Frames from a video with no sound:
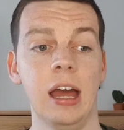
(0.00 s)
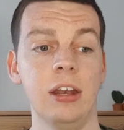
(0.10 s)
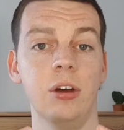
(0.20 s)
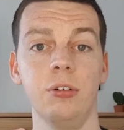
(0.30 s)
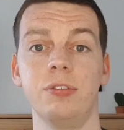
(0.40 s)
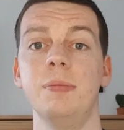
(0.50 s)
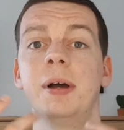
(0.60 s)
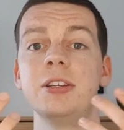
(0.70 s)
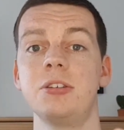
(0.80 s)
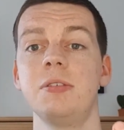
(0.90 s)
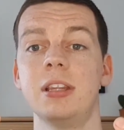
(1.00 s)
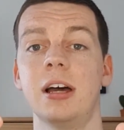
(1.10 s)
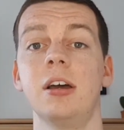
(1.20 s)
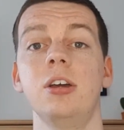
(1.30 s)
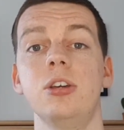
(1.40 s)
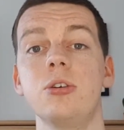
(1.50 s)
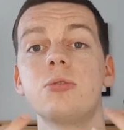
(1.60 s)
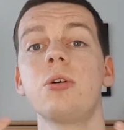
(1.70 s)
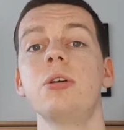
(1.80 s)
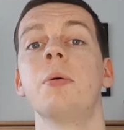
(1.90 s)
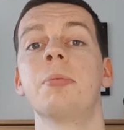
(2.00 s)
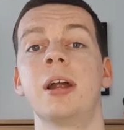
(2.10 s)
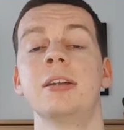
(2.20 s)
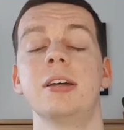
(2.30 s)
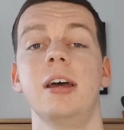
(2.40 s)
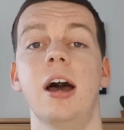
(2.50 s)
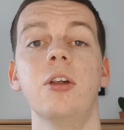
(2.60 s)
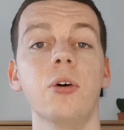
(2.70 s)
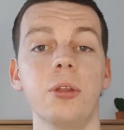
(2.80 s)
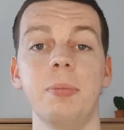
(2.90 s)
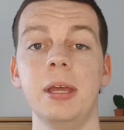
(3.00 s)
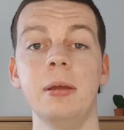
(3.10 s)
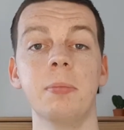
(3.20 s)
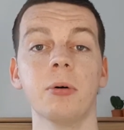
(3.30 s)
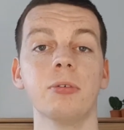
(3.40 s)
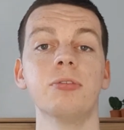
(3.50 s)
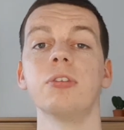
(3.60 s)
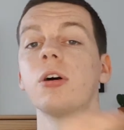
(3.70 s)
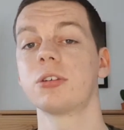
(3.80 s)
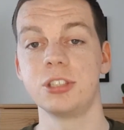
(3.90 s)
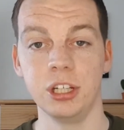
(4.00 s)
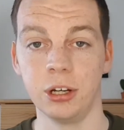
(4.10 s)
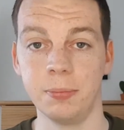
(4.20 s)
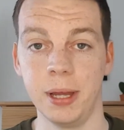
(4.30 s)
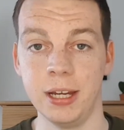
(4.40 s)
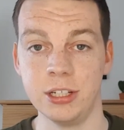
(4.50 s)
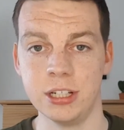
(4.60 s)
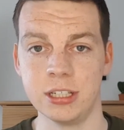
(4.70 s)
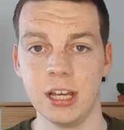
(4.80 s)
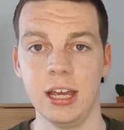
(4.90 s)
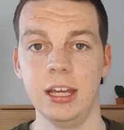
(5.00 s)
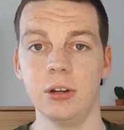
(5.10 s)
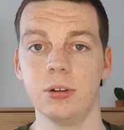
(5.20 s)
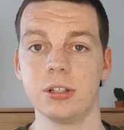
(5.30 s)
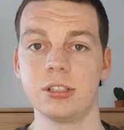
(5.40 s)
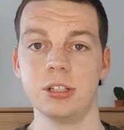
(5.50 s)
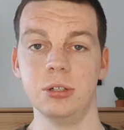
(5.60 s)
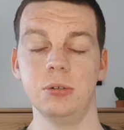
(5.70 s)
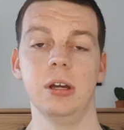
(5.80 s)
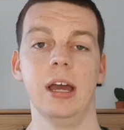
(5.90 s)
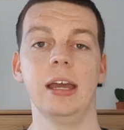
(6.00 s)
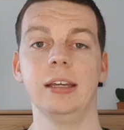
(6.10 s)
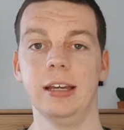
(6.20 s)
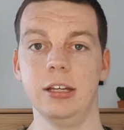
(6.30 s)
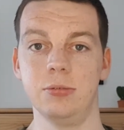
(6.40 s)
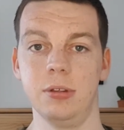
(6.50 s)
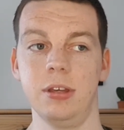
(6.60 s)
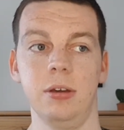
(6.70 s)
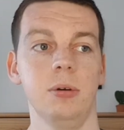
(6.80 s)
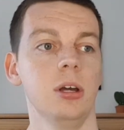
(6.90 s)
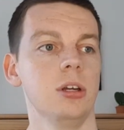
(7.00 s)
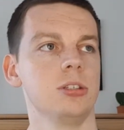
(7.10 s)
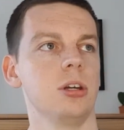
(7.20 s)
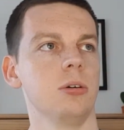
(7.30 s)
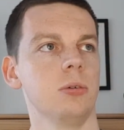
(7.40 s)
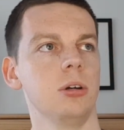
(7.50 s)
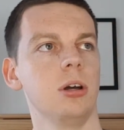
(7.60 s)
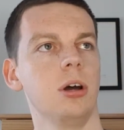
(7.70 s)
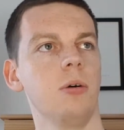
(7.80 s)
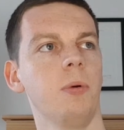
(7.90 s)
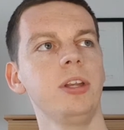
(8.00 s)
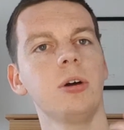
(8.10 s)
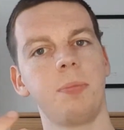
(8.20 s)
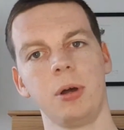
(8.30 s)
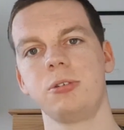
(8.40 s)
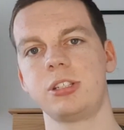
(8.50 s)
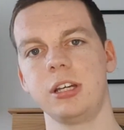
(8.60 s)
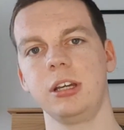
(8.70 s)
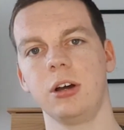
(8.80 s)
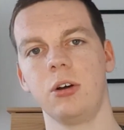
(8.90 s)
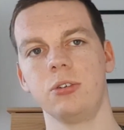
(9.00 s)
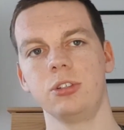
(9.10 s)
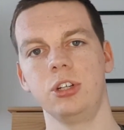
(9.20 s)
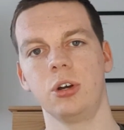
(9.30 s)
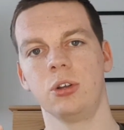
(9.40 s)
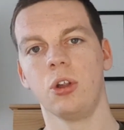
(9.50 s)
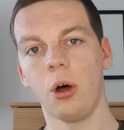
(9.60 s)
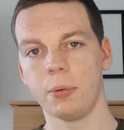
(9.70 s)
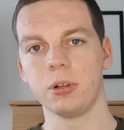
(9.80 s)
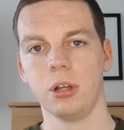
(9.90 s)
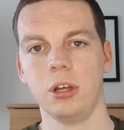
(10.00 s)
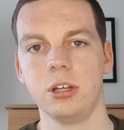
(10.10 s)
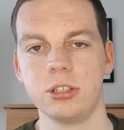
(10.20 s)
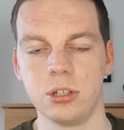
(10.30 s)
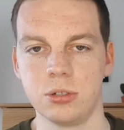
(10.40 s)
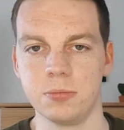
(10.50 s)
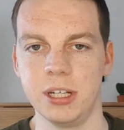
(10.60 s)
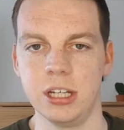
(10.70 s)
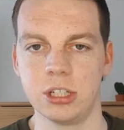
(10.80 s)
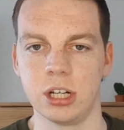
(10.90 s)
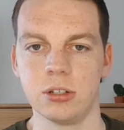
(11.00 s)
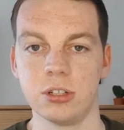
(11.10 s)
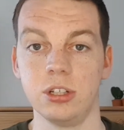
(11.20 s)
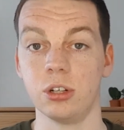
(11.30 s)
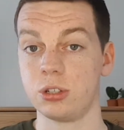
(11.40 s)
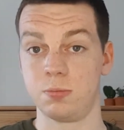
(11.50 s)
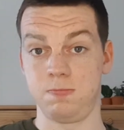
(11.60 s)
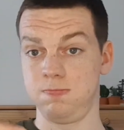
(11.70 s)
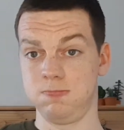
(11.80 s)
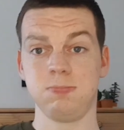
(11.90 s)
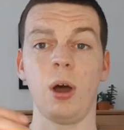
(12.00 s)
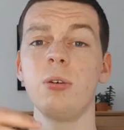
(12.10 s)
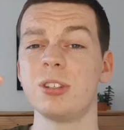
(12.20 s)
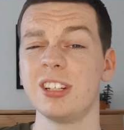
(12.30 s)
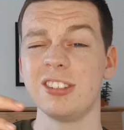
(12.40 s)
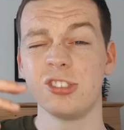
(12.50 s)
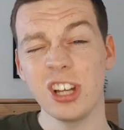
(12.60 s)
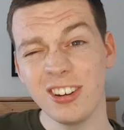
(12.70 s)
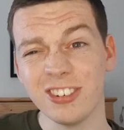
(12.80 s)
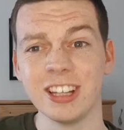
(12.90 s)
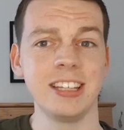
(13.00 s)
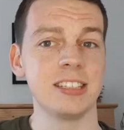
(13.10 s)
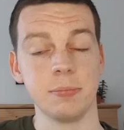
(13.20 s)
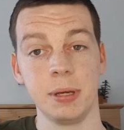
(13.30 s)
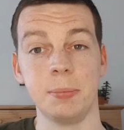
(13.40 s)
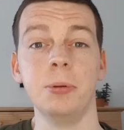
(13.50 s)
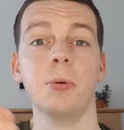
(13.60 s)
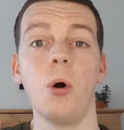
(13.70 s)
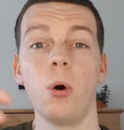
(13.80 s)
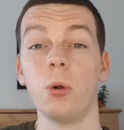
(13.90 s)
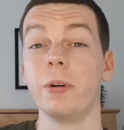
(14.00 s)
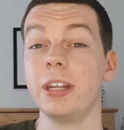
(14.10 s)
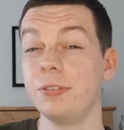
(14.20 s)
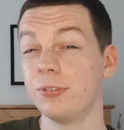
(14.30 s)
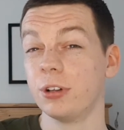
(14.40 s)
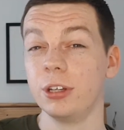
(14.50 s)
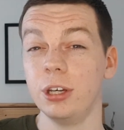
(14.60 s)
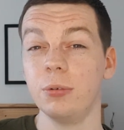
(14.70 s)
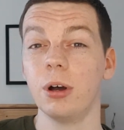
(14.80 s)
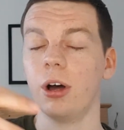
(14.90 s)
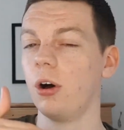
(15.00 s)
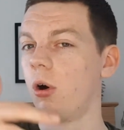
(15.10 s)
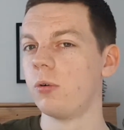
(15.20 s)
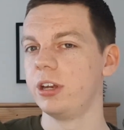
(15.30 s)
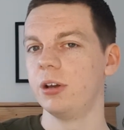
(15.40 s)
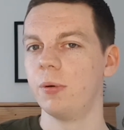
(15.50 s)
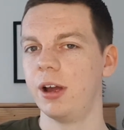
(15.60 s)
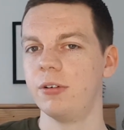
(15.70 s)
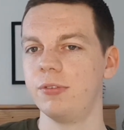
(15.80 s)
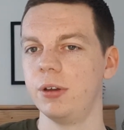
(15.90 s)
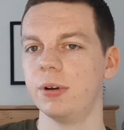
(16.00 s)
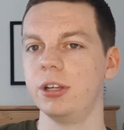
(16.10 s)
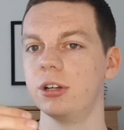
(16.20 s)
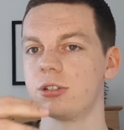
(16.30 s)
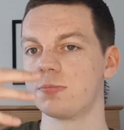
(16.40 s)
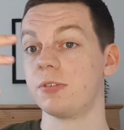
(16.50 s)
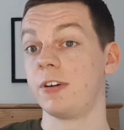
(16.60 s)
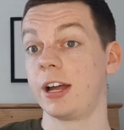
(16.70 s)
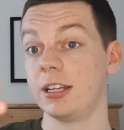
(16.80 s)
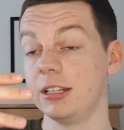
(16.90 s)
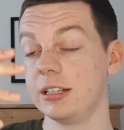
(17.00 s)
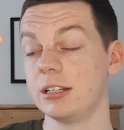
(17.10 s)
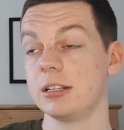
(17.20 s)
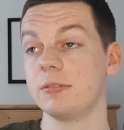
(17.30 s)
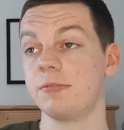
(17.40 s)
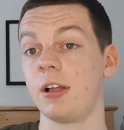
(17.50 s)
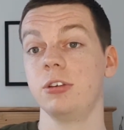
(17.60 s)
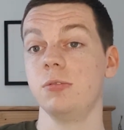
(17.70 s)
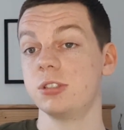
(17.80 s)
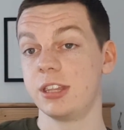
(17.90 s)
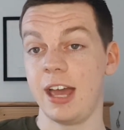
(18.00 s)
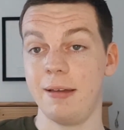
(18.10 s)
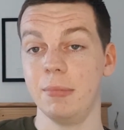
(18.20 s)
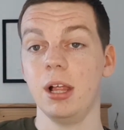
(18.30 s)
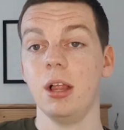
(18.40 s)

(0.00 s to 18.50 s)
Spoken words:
And hopefully by doing that, you grow your brand and other people flock to your pages in order to engage with you. So when you're posting on your normal social media channels, you're just posting generally to the people who already follow you, are already aware of you, and you're just providing value to them.